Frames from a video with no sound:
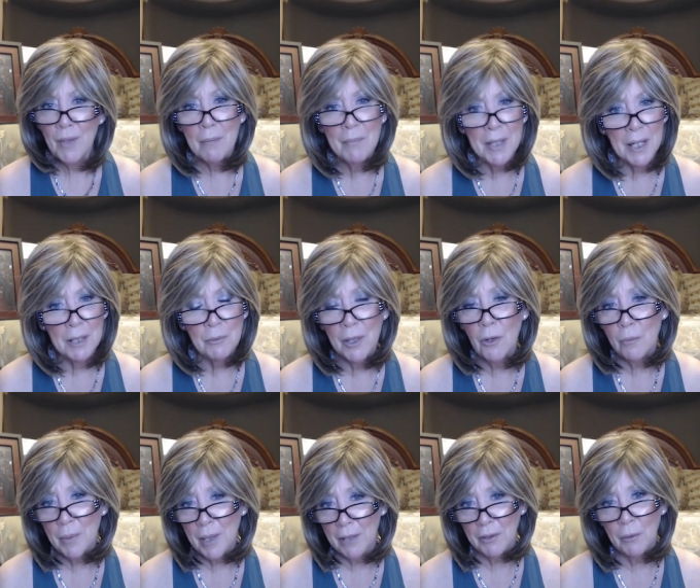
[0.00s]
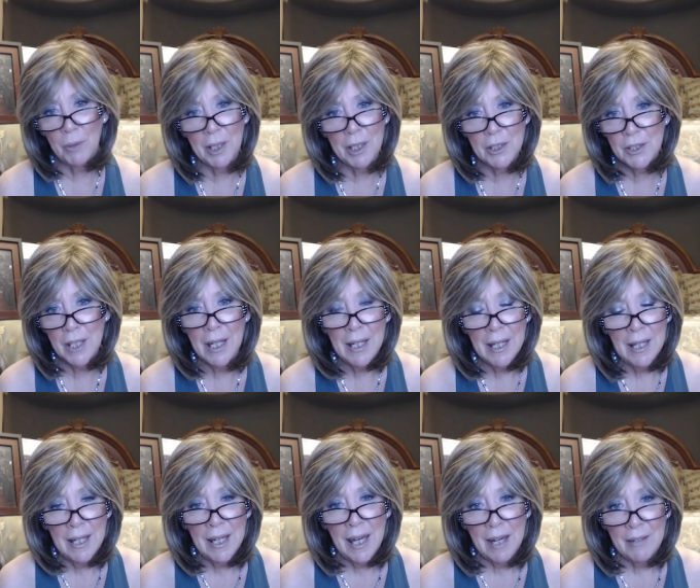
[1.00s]
But anyway, hope everyone is
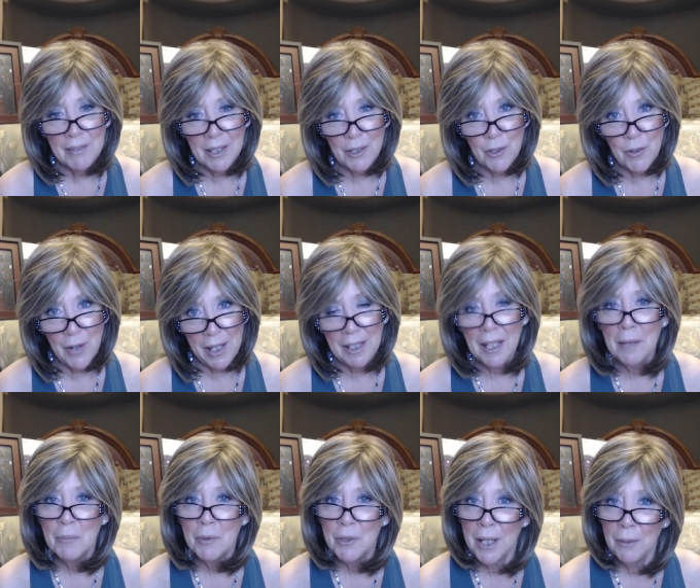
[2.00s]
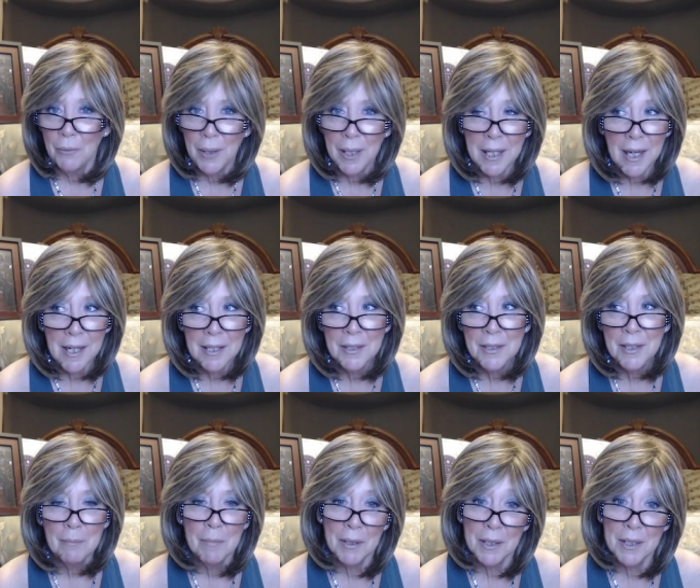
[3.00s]
having a great Labor Day weekend.
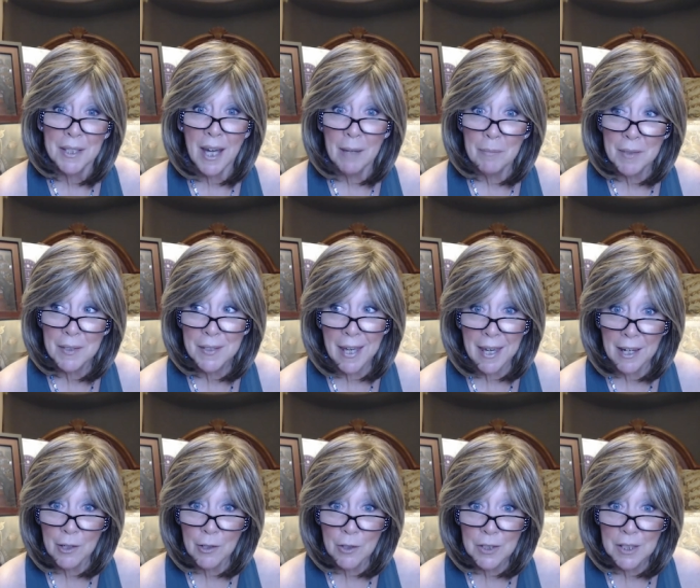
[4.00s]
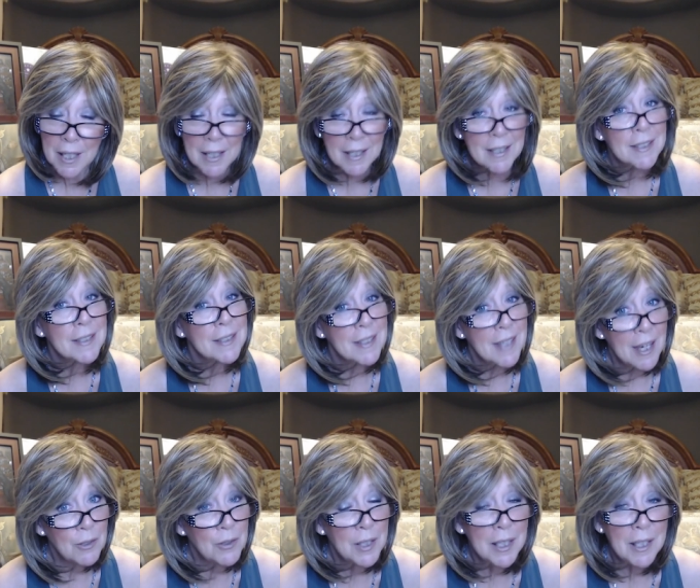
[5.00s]
And by the time this airs next
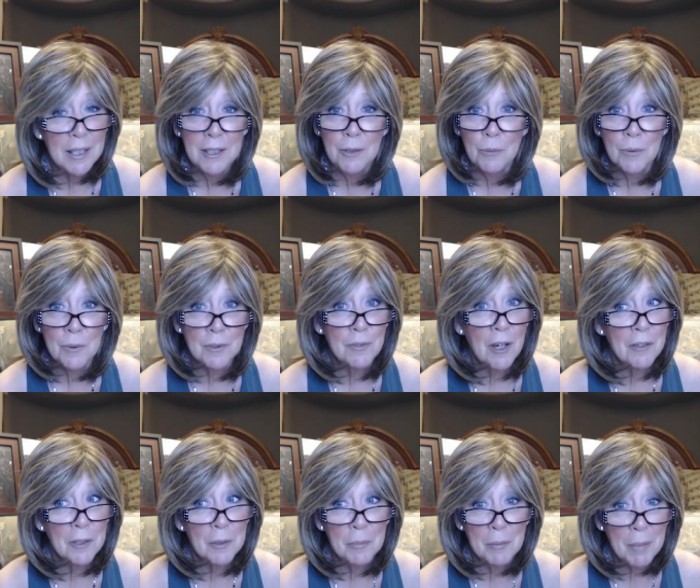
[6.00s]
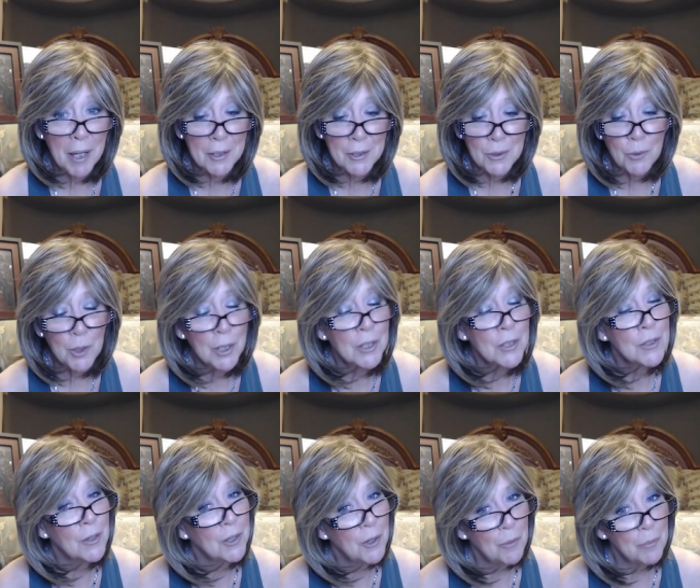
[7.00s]
Saturday, you would have already been back to work. So
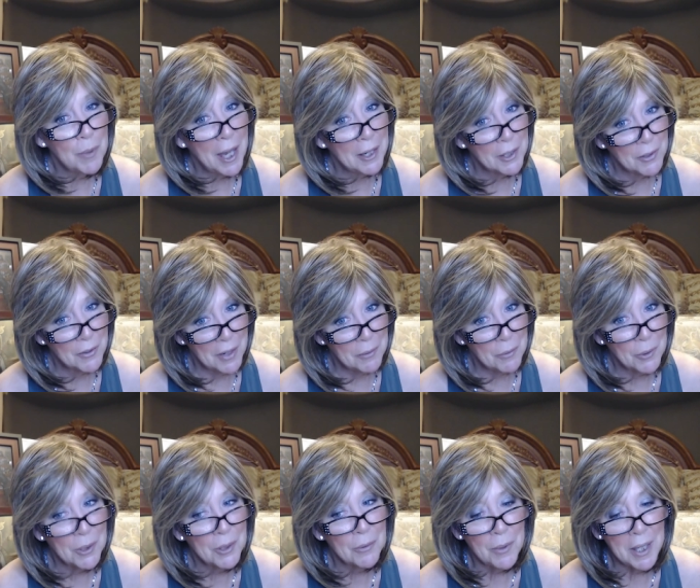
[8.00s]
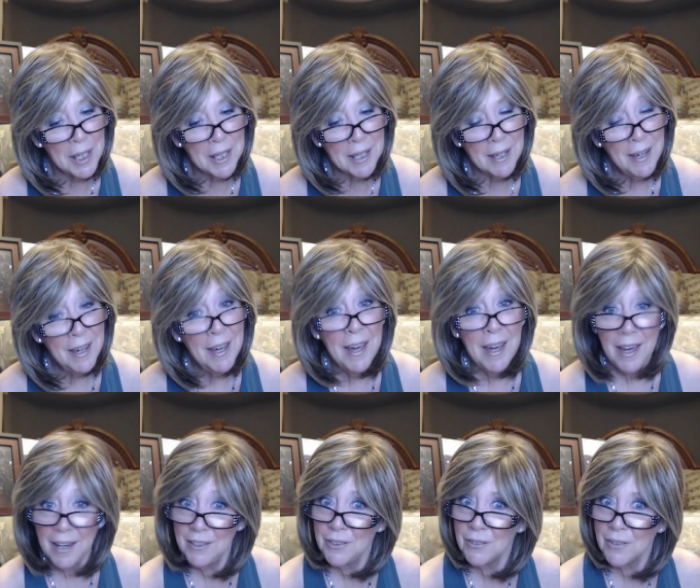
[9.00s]
I hope you had a great work week
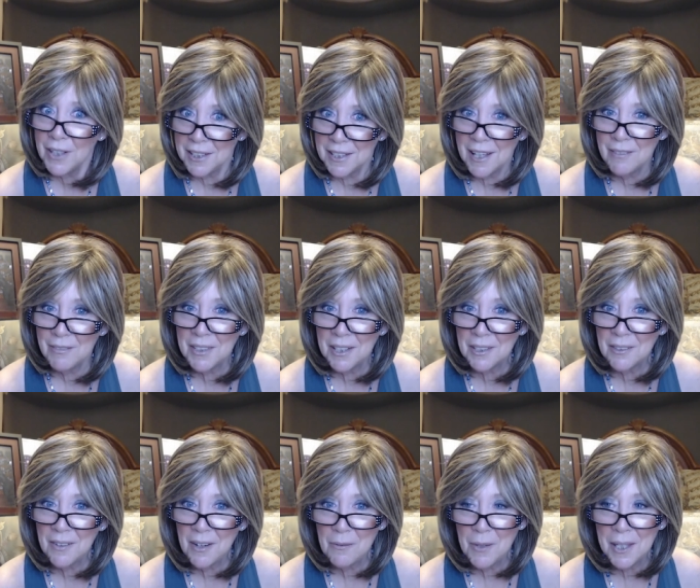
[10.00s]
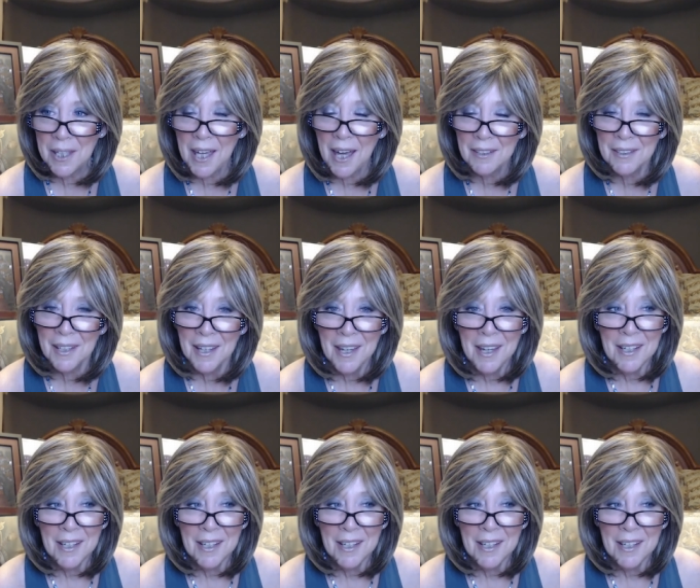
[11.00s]
and you're ready to have another great weekend.